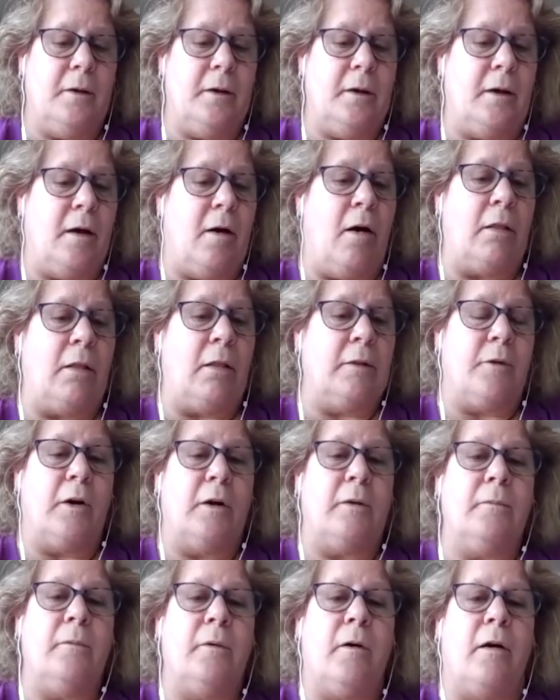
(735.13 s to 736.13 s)
all of
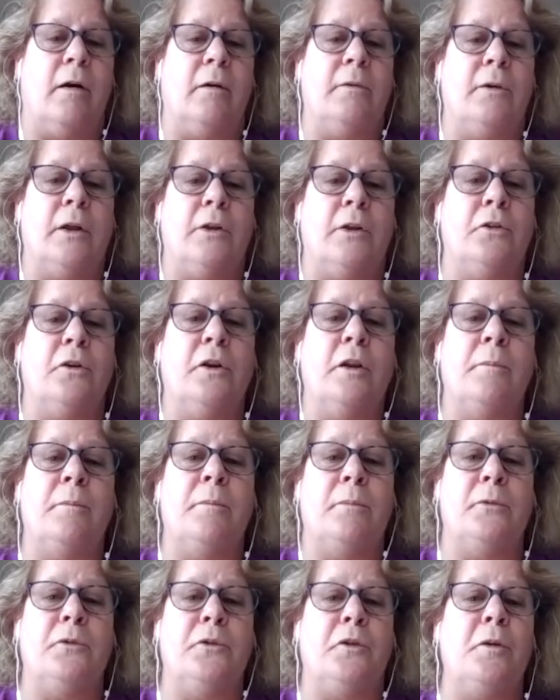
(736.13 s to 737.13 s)
our
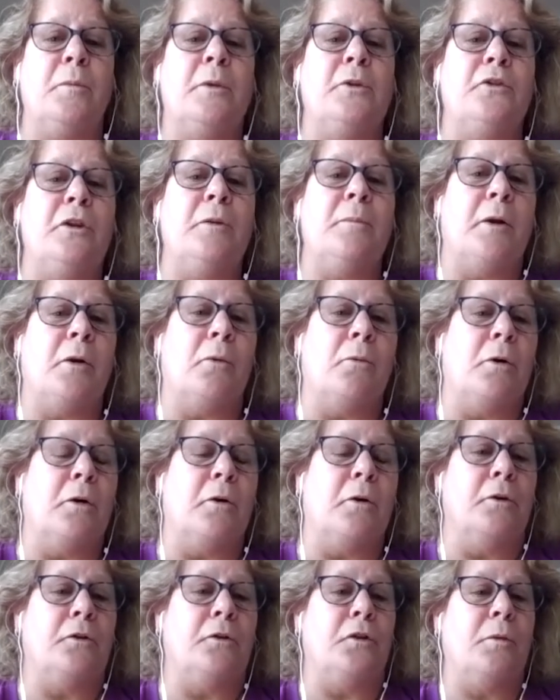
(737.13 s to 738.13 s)
journeyman sheet metal
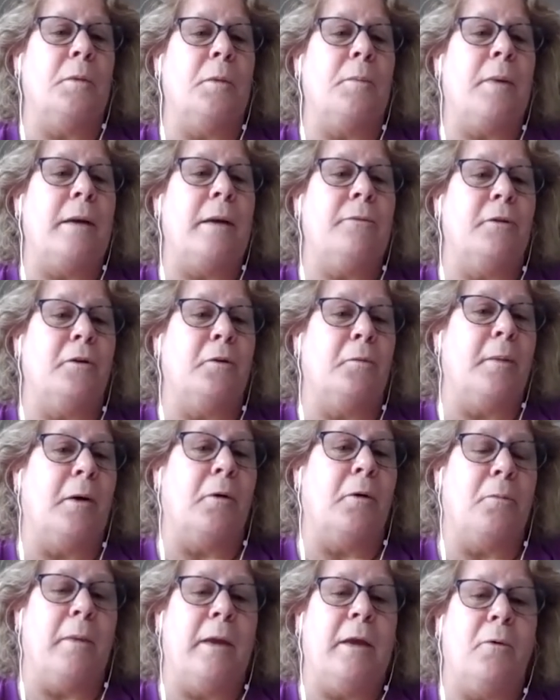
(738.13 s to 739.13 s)
worker or journeyman pipe fitter
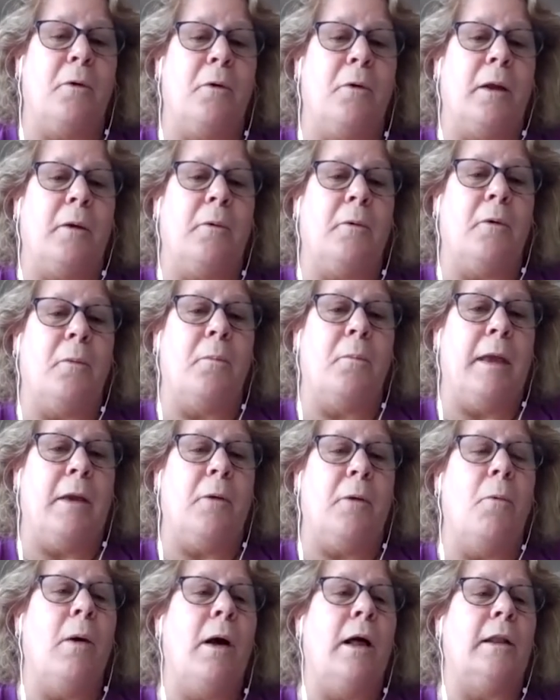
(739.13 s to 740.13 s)
make
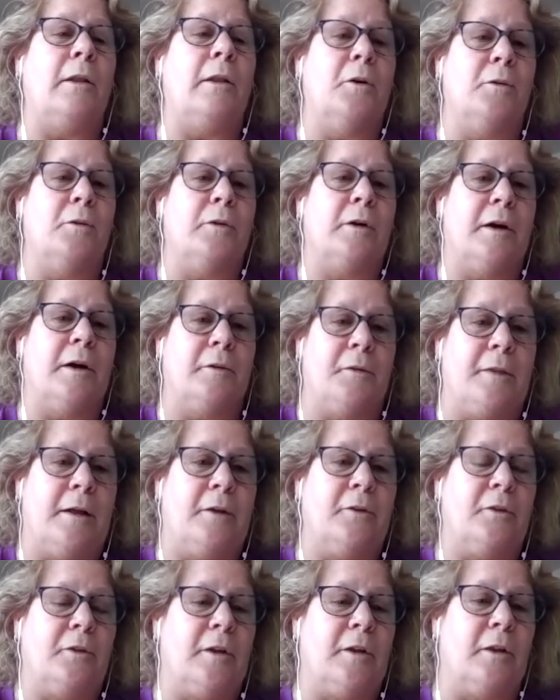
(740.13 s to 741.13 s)
well over
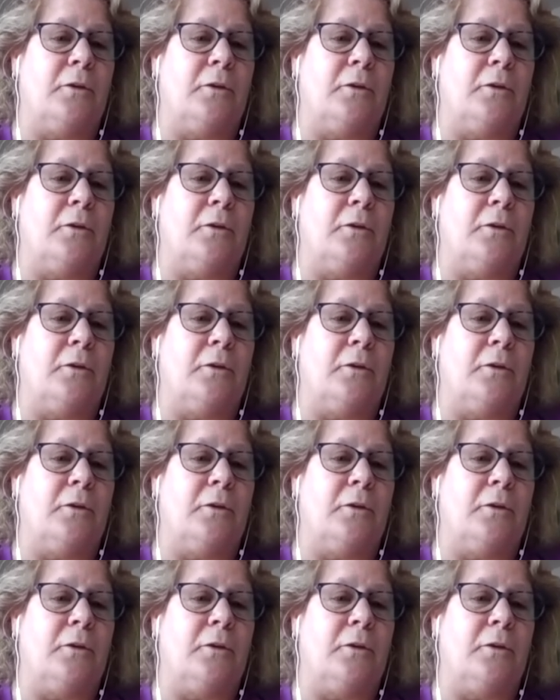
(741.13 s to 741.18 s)
$100,000.